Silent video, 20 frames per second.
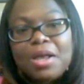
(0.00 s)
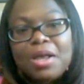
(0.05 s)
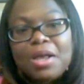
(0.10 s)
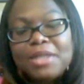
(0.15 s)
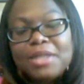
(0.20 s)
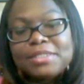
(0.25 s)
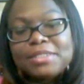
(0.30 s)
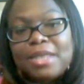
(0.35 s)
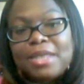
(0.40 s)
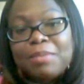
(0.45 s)

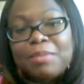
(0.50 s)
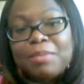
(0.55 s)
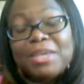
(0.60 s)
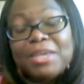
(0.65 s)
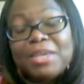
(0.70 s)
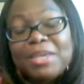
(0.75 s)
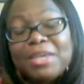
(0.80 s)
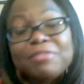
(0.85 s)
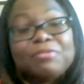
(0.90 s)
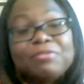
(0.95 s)
And
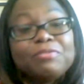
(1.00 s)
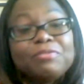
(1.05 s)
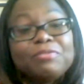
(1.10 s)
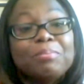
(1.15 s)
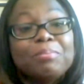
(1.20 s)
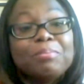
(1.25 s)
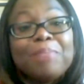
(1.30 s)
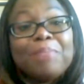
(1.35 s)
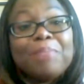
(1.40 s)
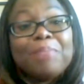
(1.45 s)

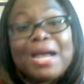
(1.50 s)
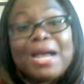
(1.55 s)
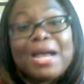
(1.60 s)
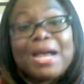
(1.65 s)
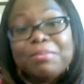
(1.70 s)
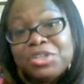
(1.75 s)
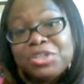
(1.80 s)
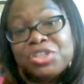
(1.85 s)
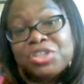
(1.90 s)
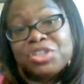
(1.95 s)
if
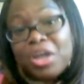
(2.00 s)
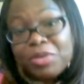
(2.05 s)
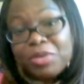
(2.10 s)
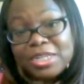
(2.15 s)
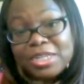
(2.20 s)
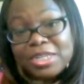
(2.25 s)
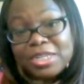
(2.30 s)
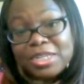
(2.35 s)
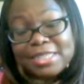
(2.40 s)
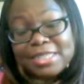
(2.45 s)
by me
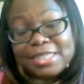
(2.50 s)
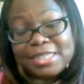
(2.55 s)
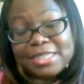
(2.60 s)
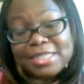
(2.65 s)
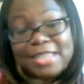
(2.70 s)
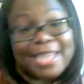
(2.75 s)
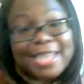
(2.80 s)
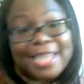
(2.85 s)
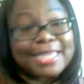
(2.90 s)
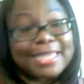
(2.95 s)
sharing
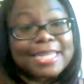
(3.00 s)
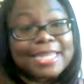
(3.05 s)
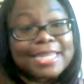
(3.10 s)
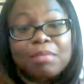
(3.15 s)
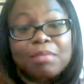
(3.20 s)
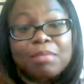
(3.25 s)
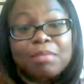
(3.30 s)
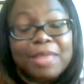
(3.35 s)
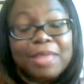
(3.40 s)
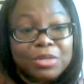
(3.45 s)
this, I can
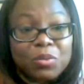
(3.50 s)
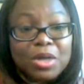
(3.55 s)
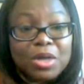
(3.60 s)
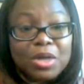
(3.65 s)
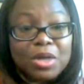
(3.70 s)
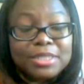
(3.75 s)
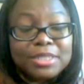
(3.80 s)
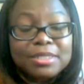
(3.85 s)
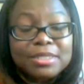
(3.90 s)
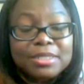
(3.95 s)
help
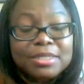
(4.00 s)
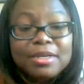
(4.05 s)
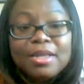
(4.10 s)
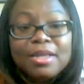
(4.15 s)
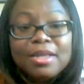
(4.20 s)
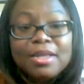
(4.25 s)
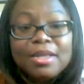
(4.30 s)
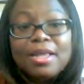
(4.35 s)
anyone